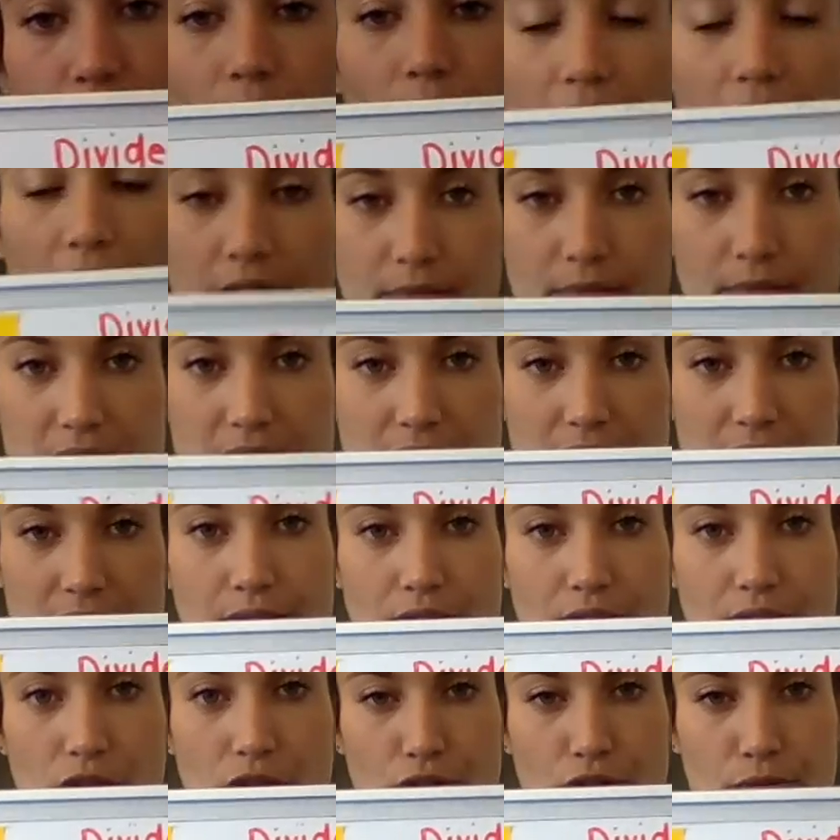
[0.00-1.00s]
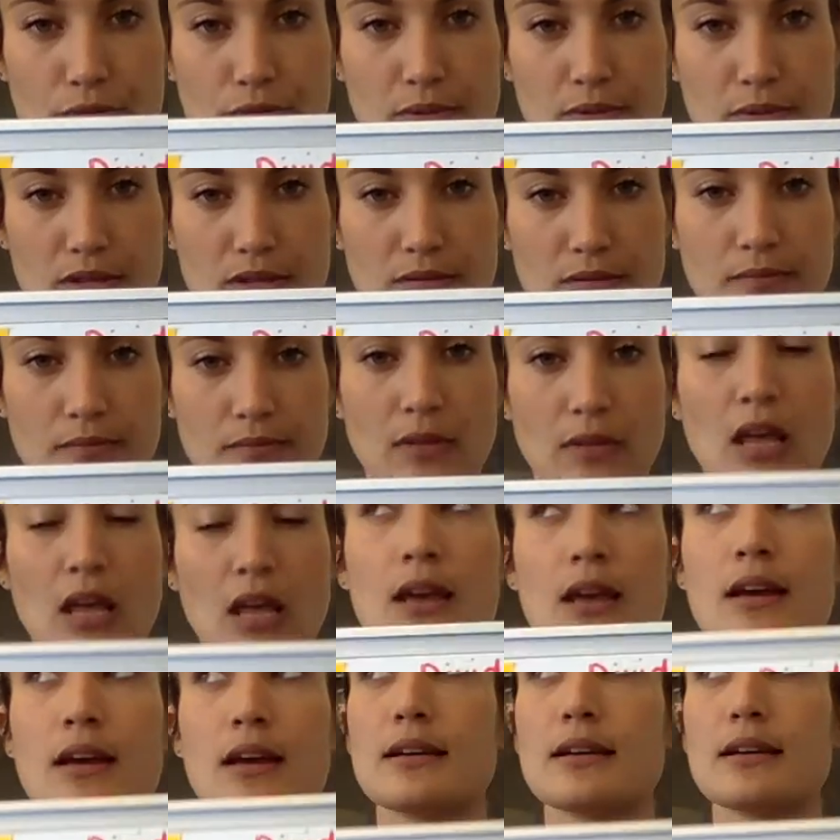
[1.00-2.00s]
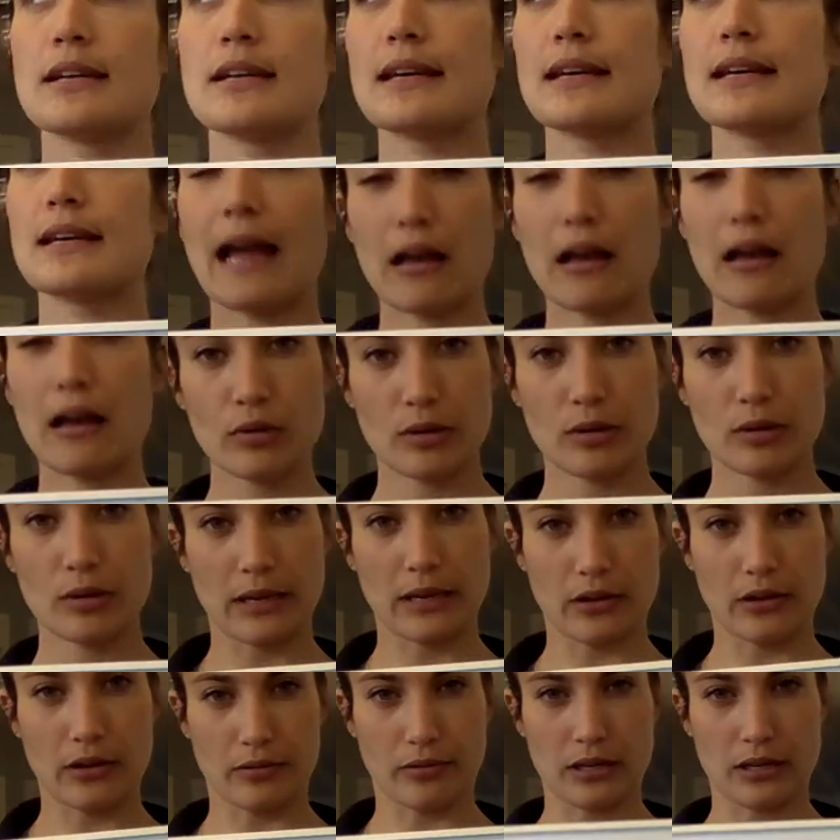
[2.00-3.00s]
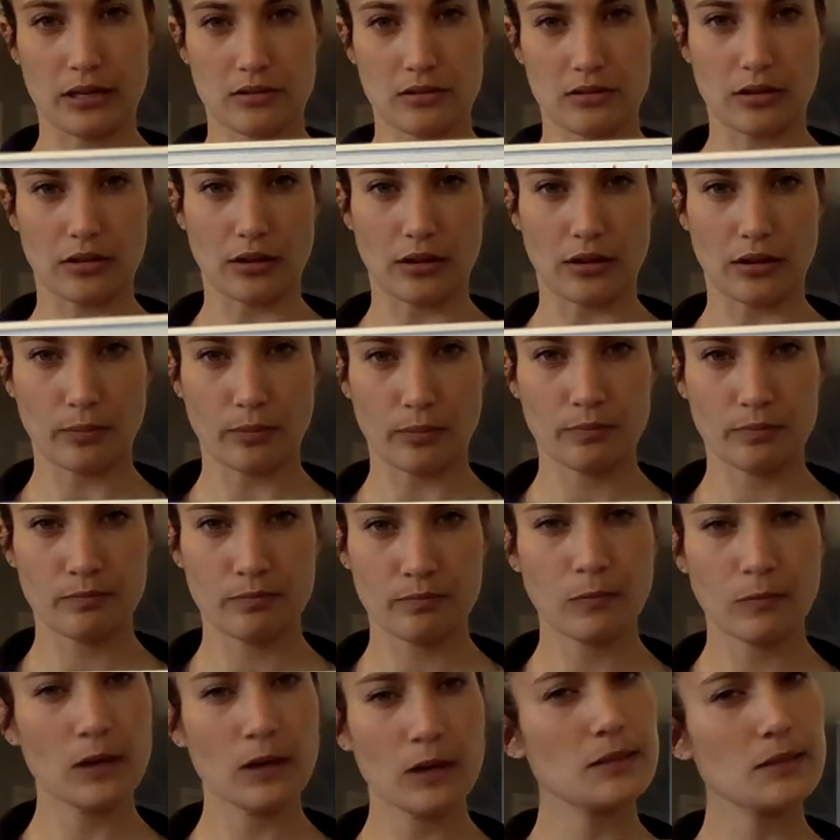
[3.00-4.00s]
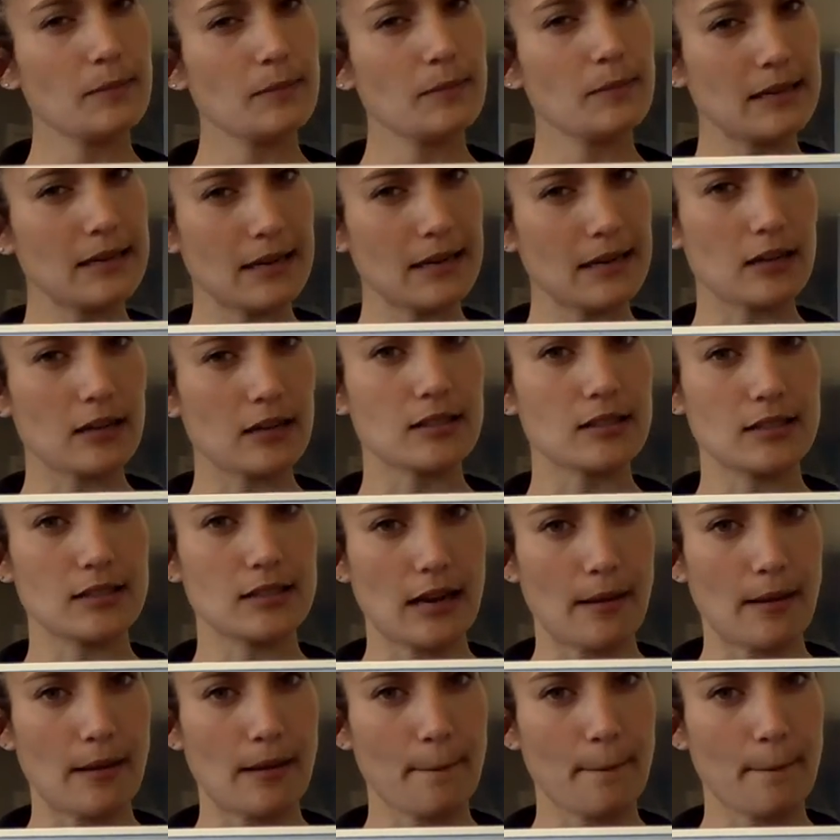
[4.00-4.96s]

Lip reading: I have my 7 groups. Now what am I going to do? What is my next step?